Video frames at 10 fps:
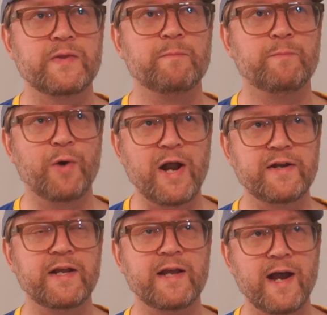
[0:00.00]

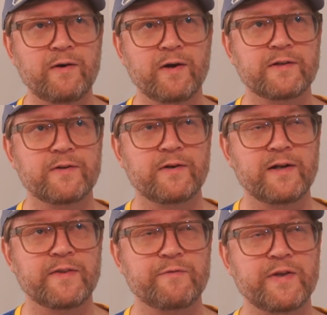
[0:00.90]
bready character
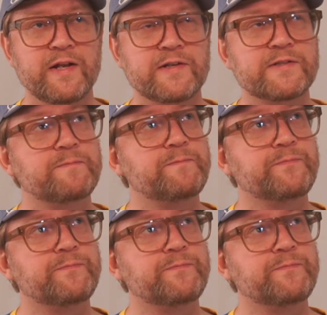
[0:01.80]
in the finish.